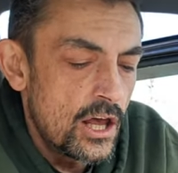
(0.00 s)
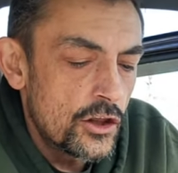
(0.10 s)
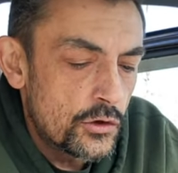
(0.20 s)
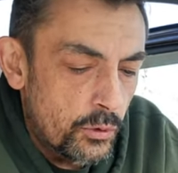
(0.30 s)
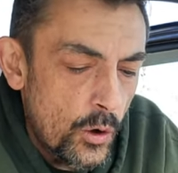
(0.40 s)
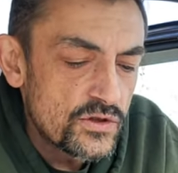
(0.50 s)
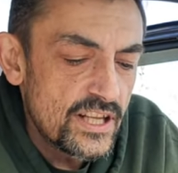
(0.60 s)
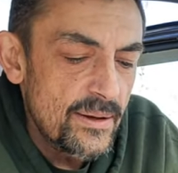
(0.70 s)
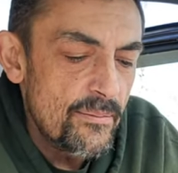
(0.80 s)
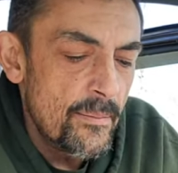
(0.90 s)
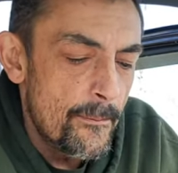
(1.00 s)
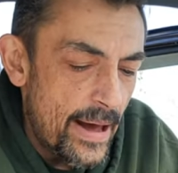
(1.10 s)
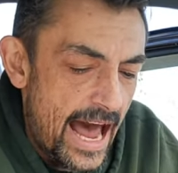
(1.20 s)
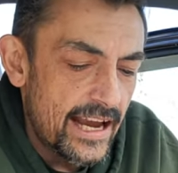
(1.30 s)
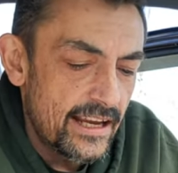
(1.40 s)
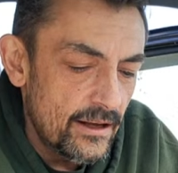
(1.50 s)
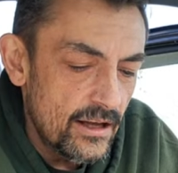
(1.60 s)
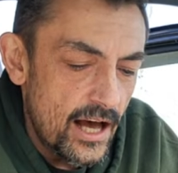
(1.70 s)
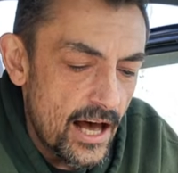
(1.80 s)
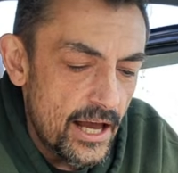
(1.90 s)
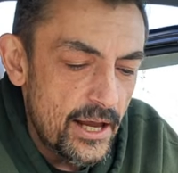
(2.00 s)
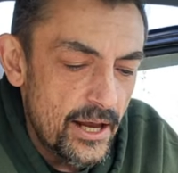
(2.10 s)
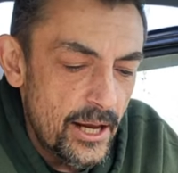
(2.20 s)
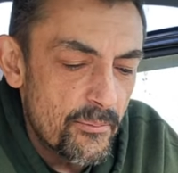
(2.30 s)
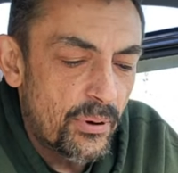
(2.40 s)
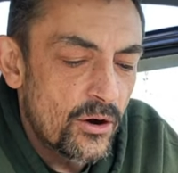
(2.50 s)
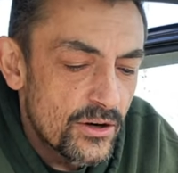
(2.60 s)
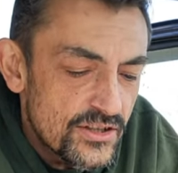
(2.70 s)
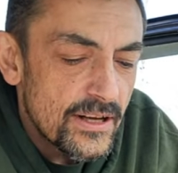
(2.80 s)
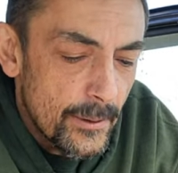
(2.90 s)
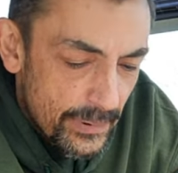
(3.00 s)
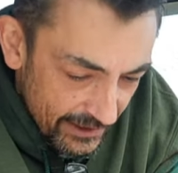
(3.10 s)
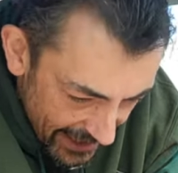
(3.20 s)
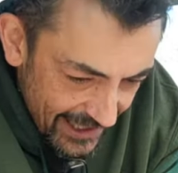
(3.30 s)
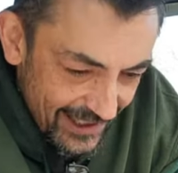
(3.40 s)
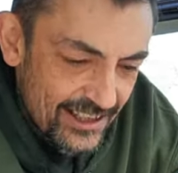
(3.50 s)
throws them back uh, imperceptibly.